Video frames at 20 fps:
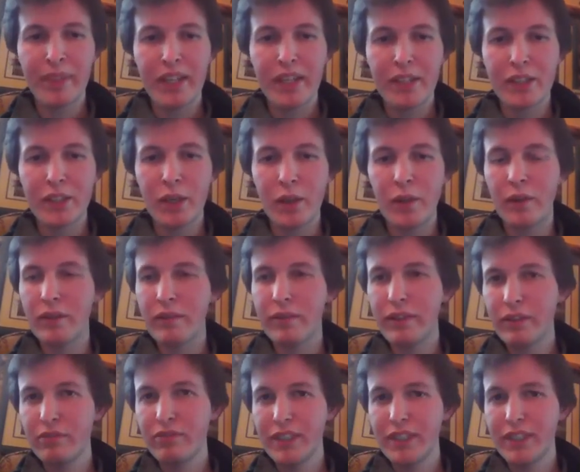So
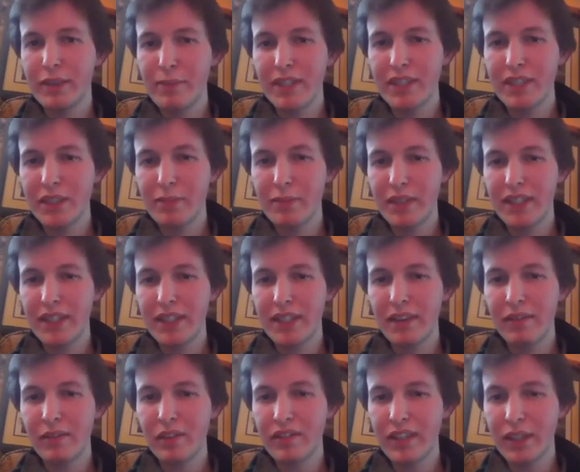feel free to message me
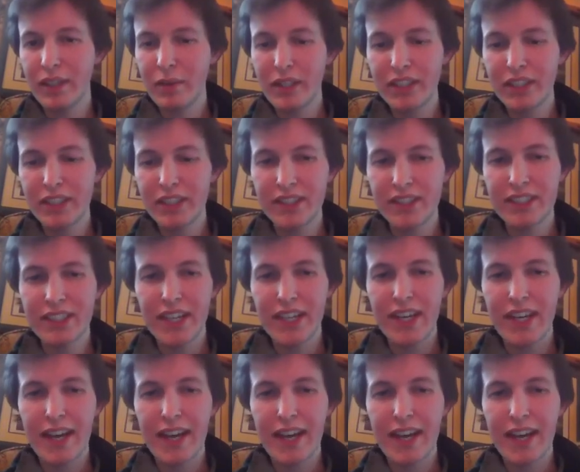if you have any questions.